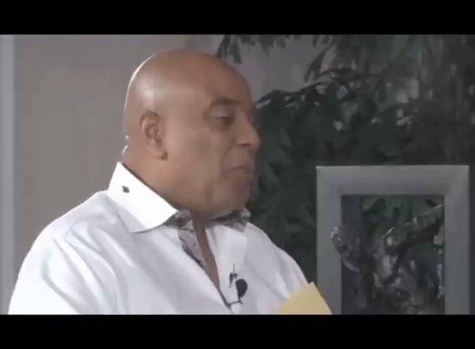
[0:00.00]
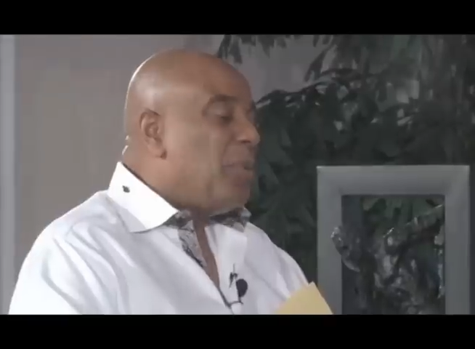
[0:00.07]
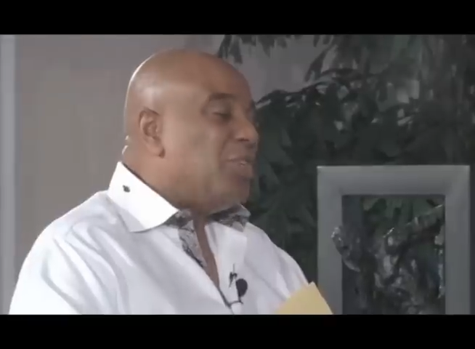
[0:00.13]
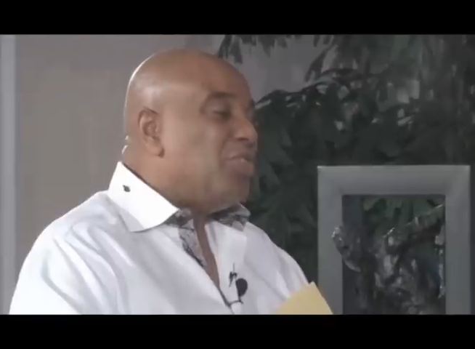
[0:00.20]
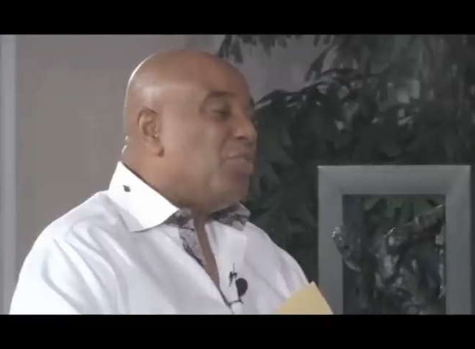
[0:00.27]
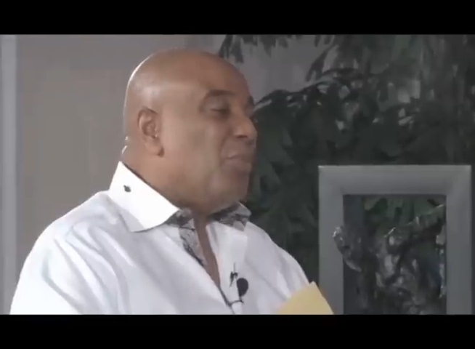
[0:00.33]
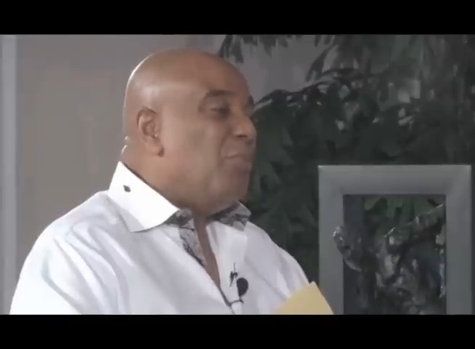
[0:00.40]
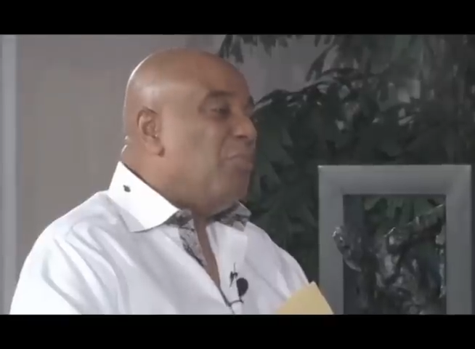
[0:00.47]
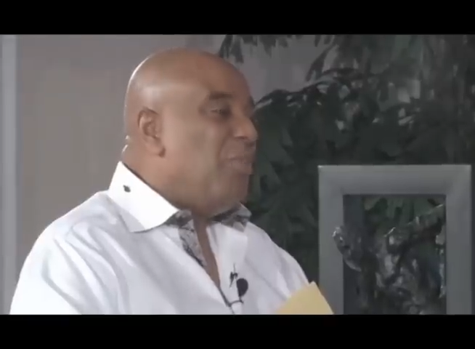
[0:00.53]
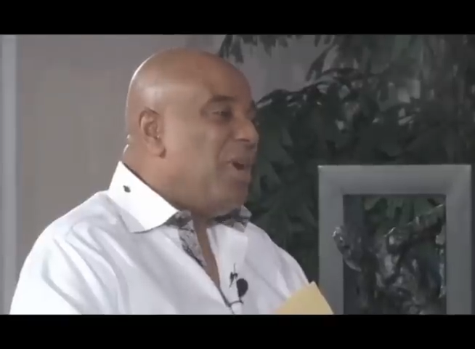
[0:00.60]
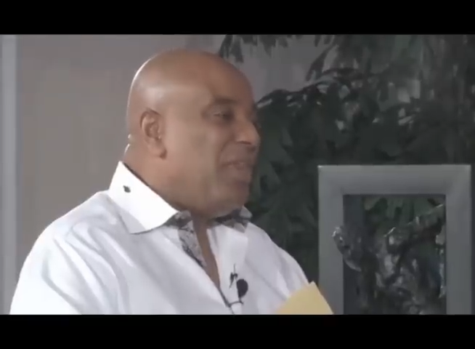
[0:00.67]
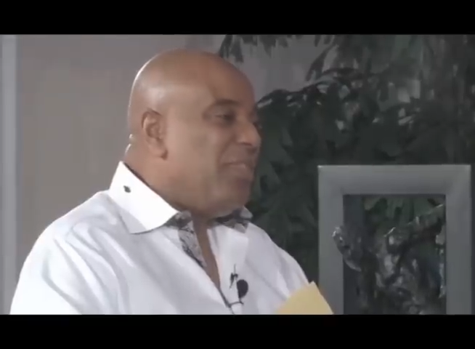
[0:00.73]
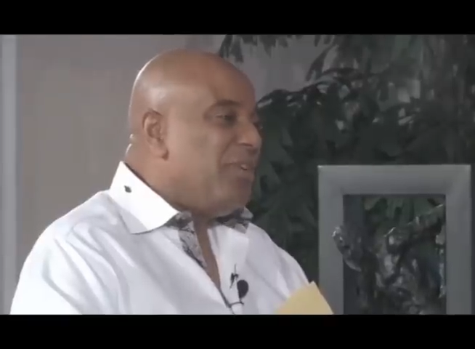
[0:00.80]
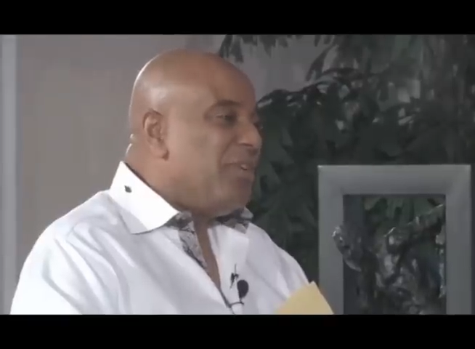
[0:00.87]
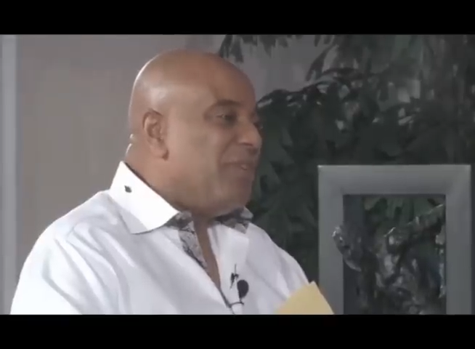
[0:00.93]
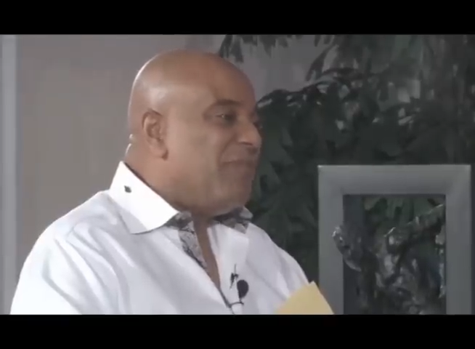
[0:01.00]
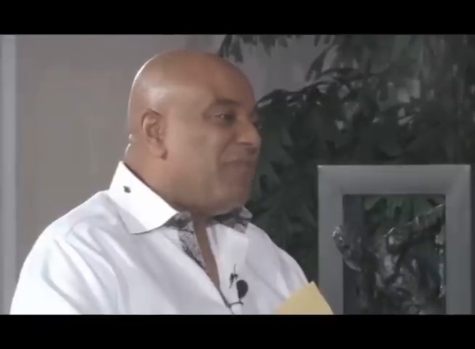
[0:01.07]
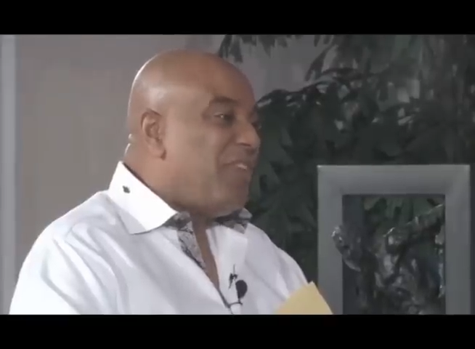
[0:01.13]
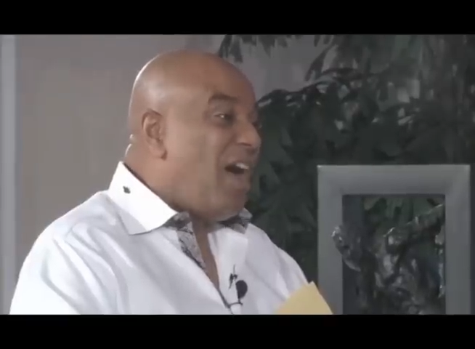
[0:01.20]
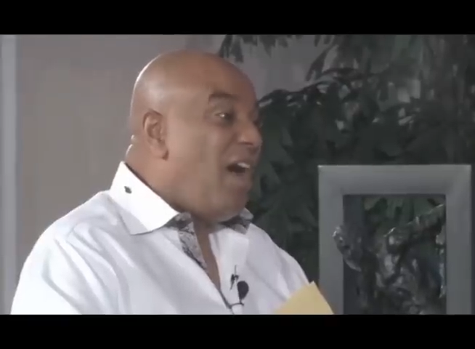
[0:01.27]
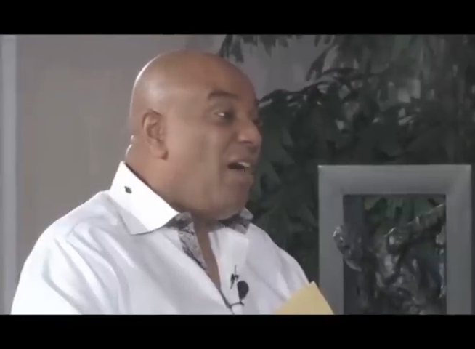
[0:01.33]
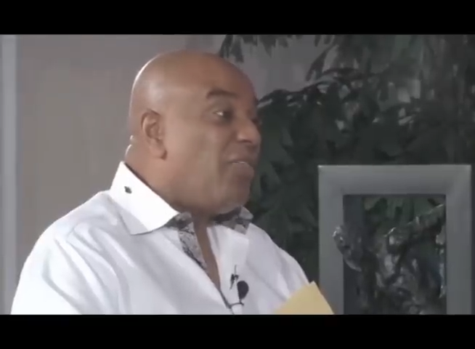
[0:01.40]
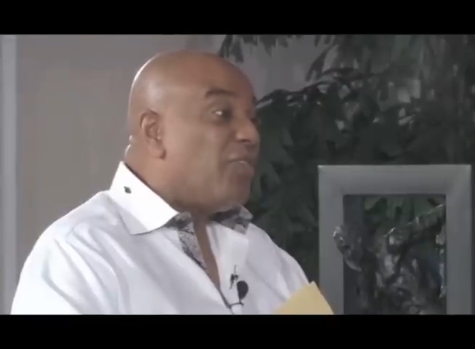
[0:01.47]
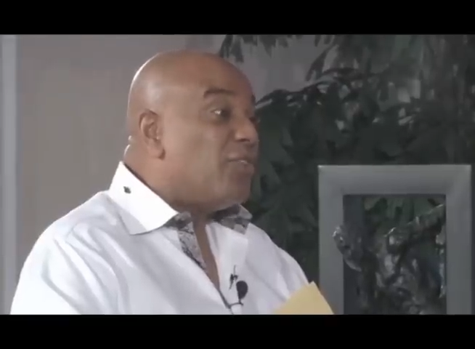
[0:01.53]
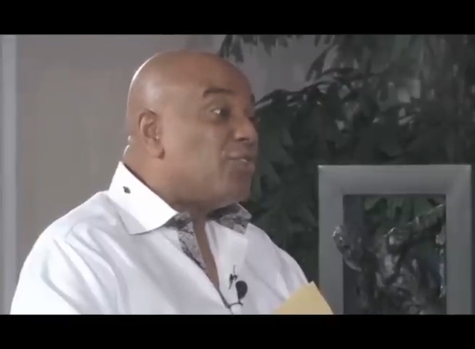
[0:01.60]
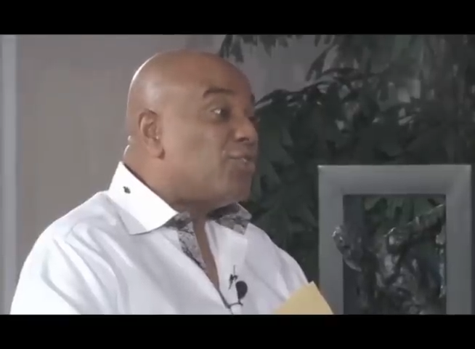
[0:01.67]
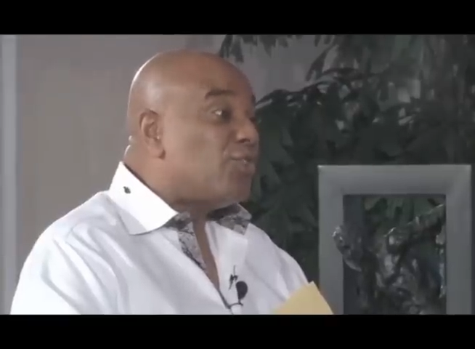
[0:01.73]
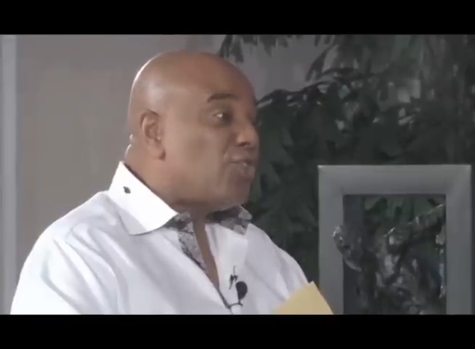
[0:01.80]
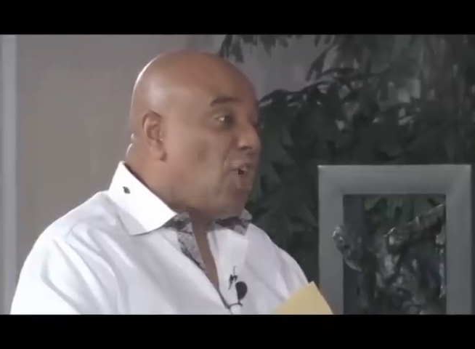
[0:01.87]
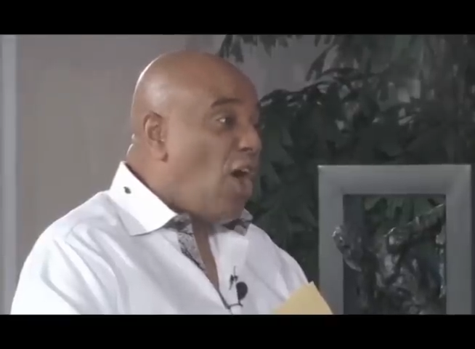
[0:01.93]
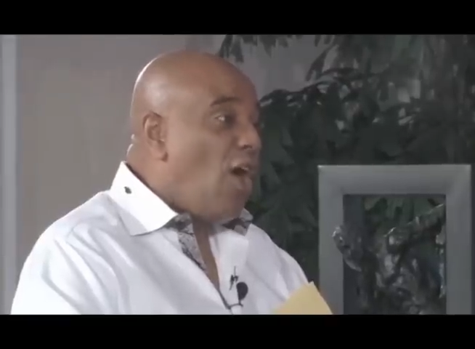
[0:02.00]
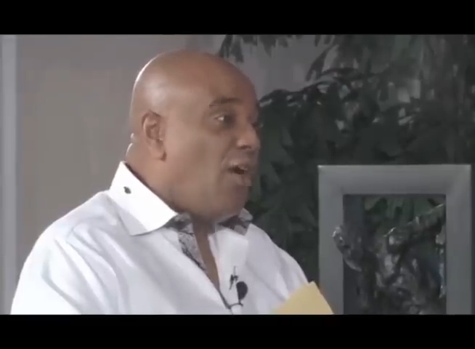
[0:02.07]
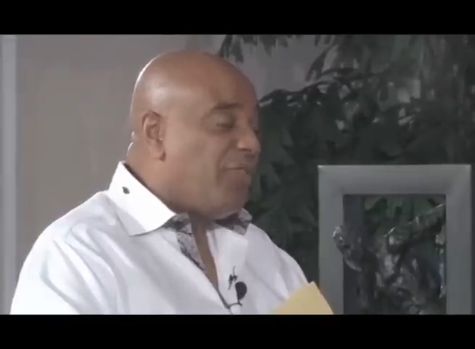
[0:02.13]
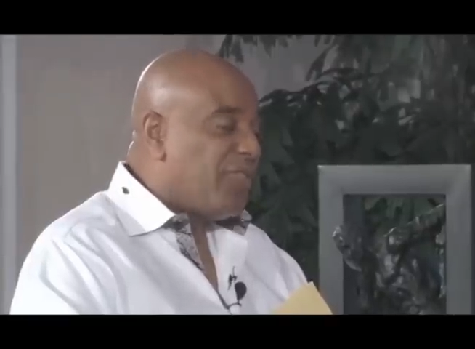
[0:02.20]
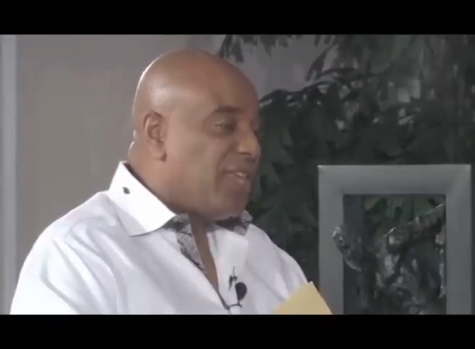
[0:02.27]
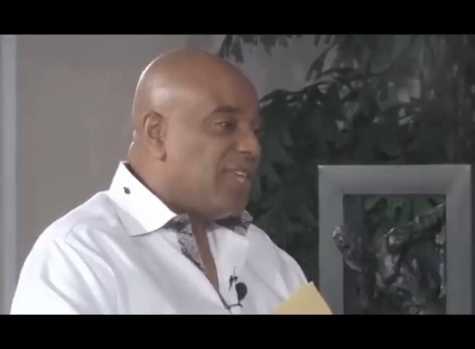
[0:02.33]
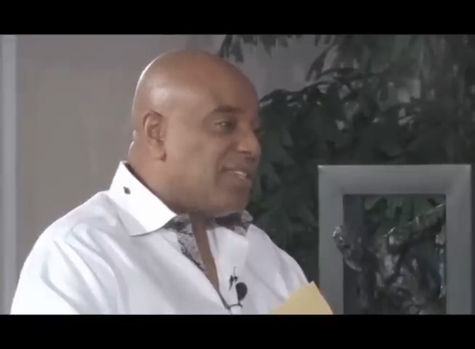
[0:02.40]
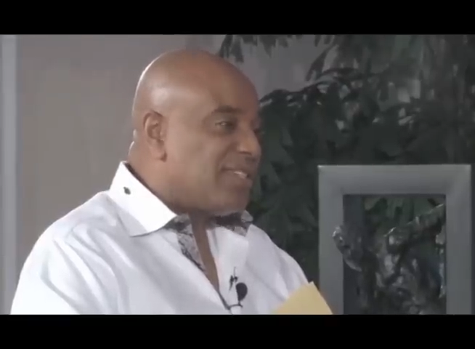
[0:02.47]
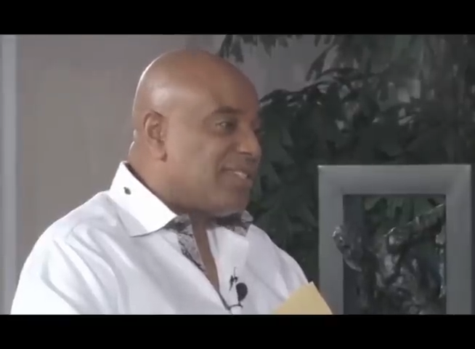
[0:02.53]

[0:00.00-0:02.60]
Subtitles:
But your mother and father saw this.